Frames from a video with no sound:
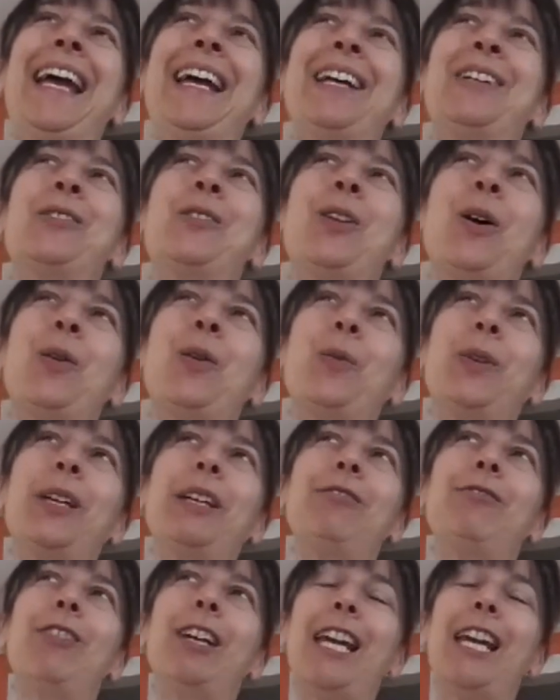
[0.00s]
So
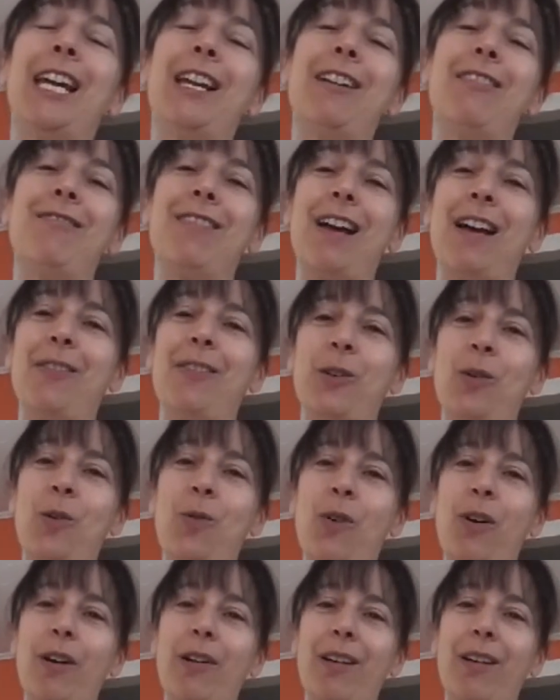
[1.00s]
we ran around the
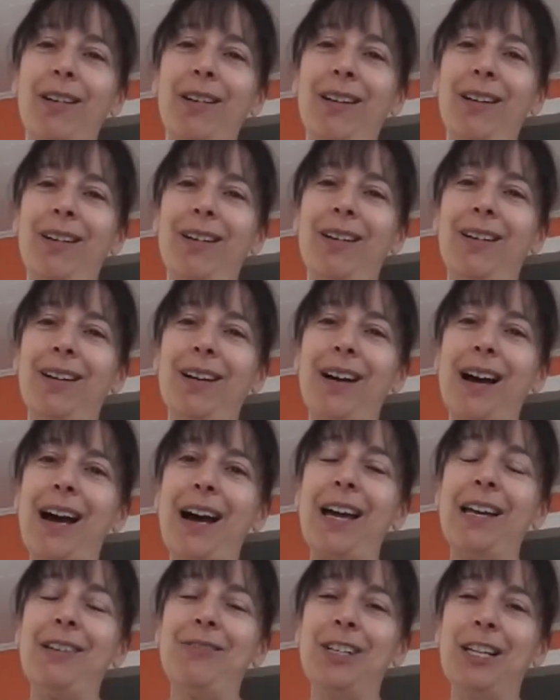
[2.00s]
corner.
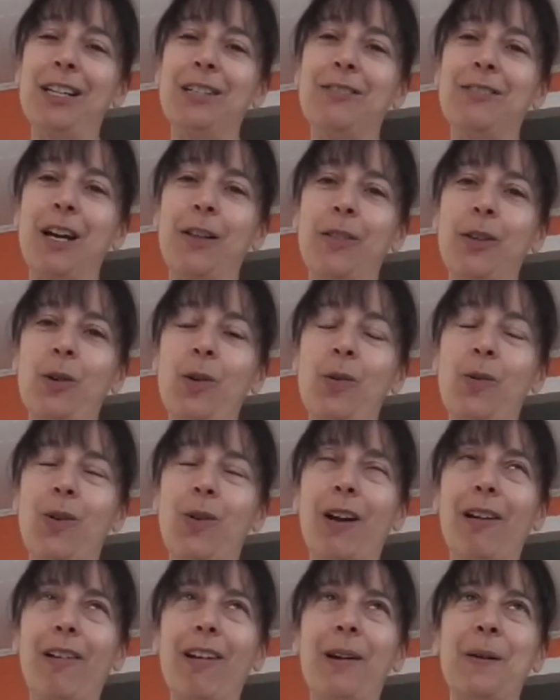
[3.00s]
I ran around the
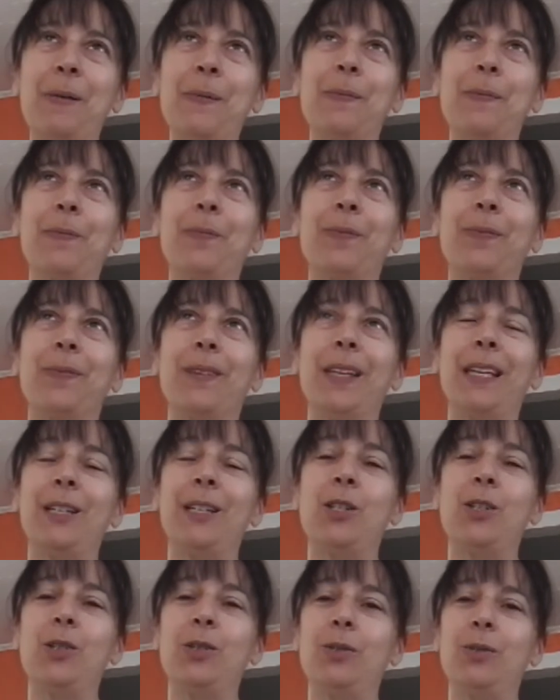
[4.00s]
corner
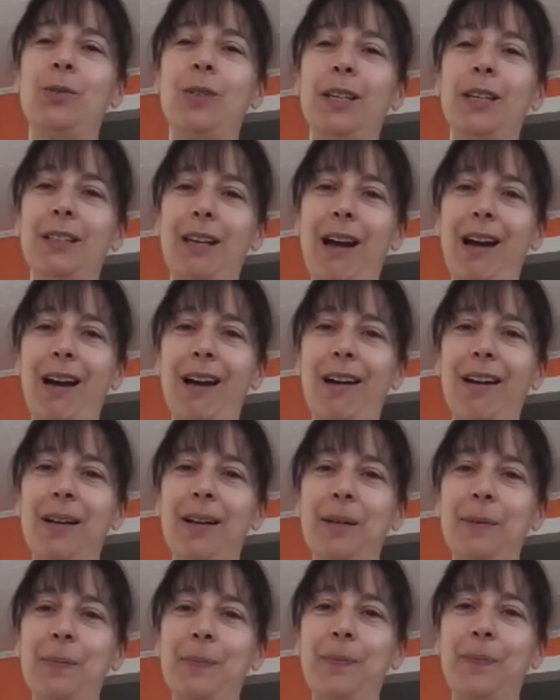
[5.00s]
into a
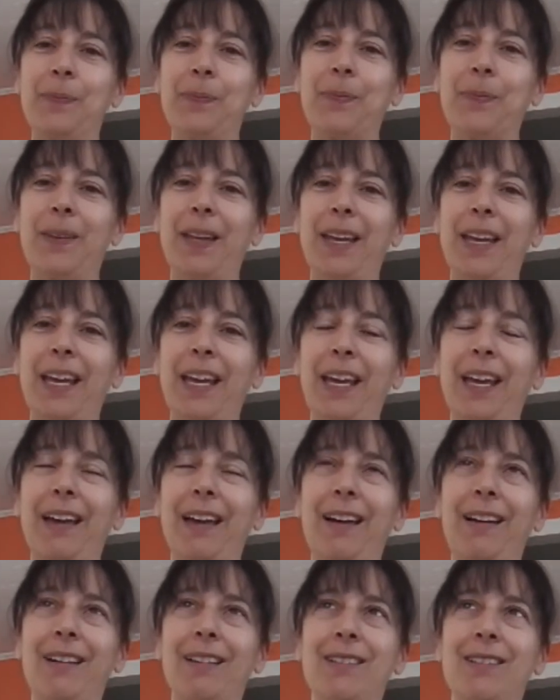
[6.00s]
yard
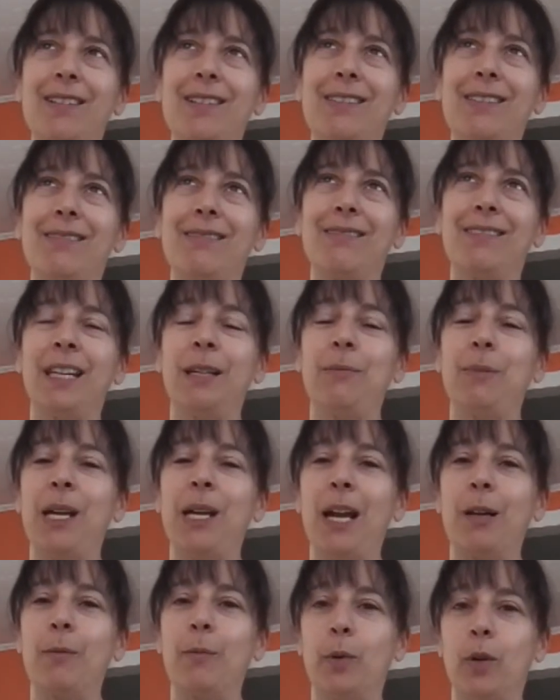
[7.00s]
and hid
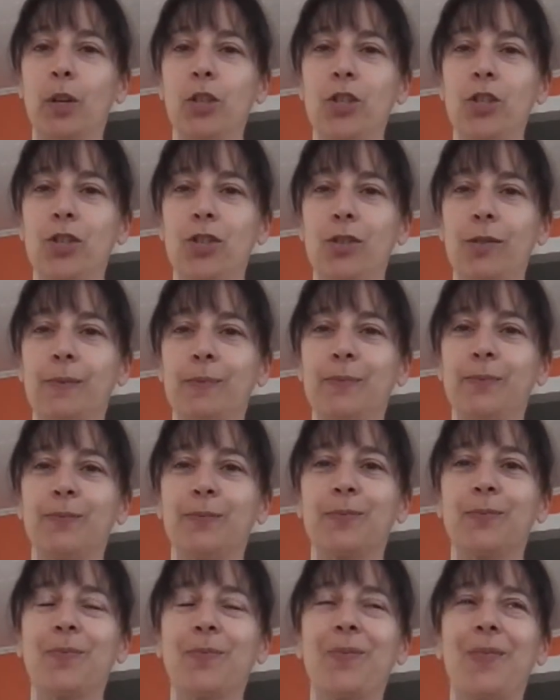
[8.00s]
behind a bush.
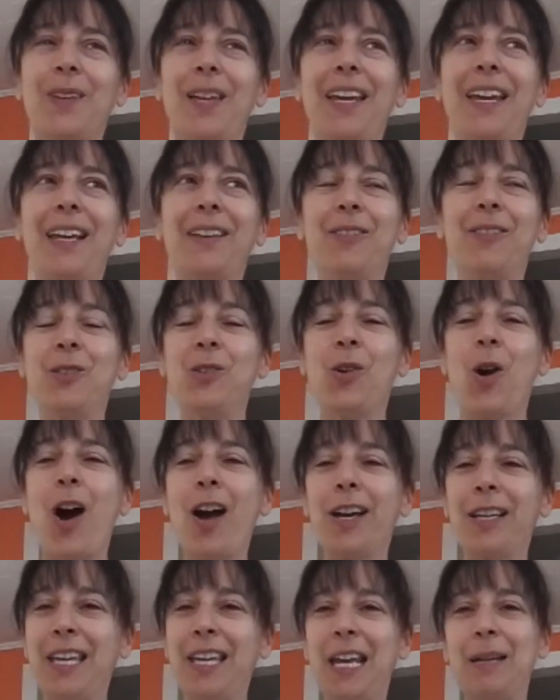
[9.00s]
And the
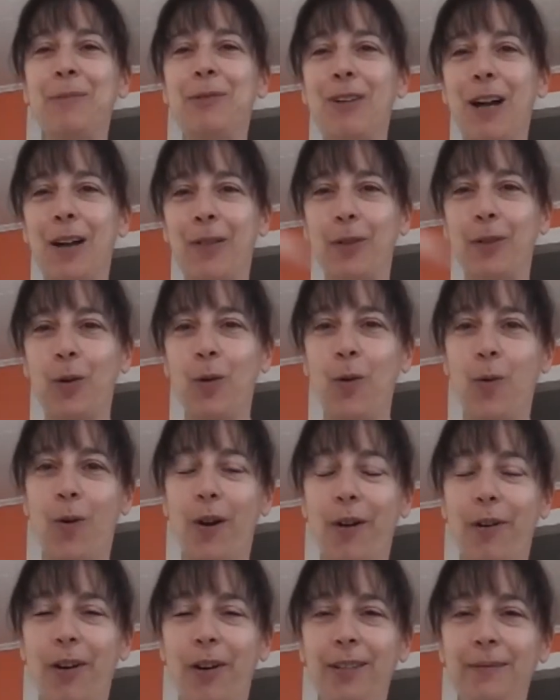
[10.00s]
dog came around the
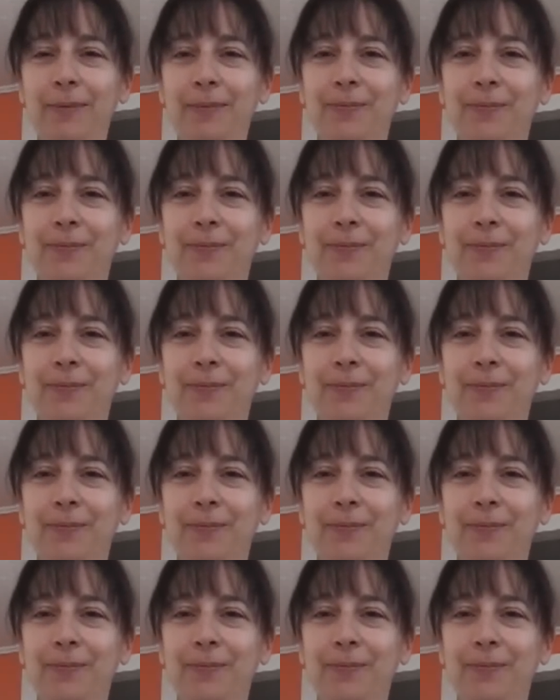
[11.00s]
corner